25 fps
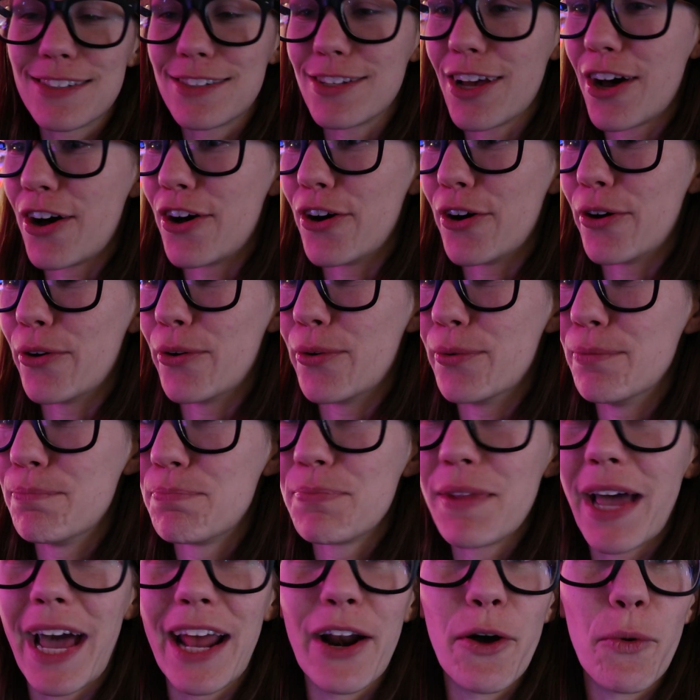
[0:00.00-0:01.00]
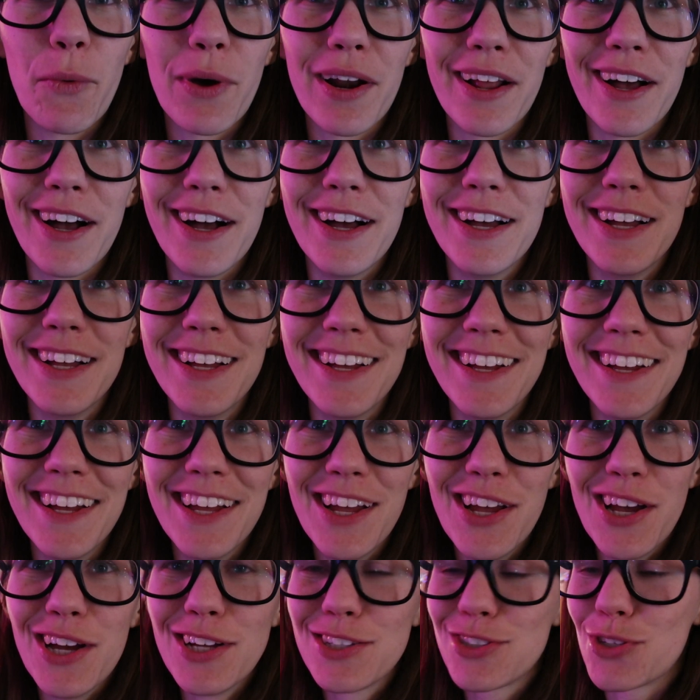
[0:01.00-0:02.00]
So I don't want
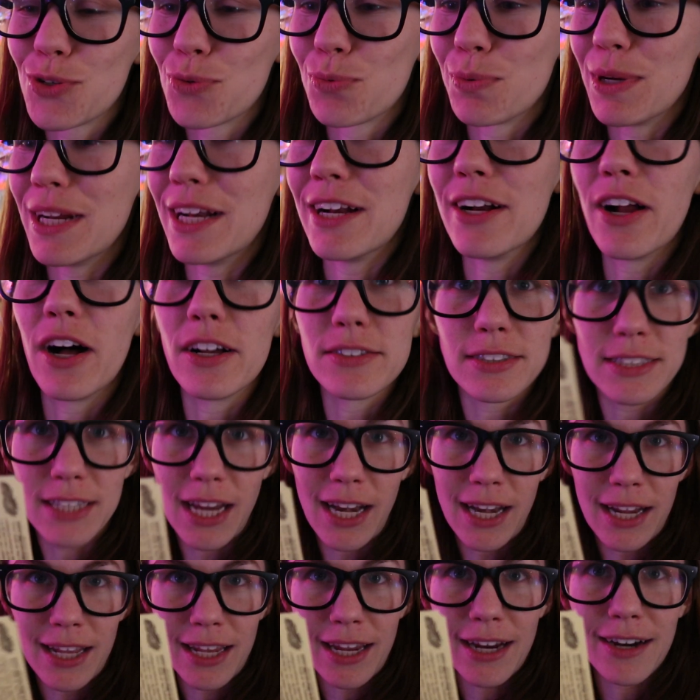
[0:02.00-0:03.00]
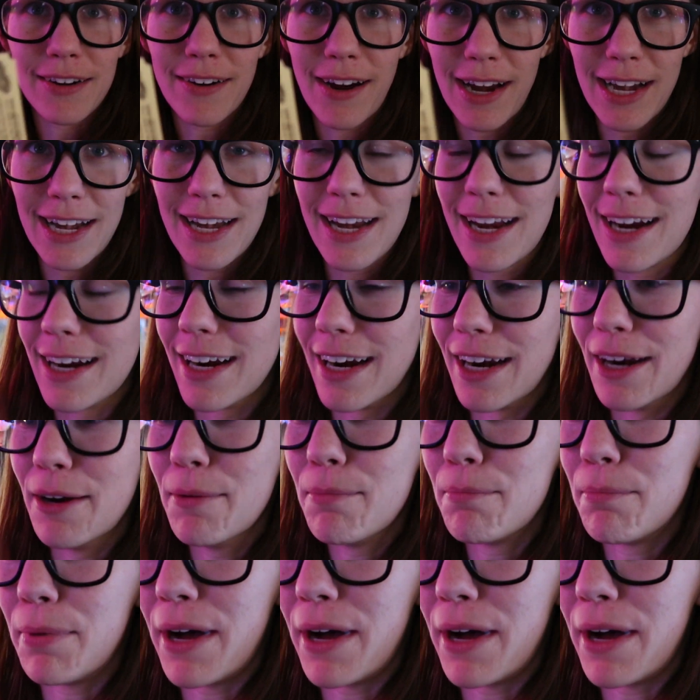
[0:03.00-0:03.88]
to read it all standing here right here.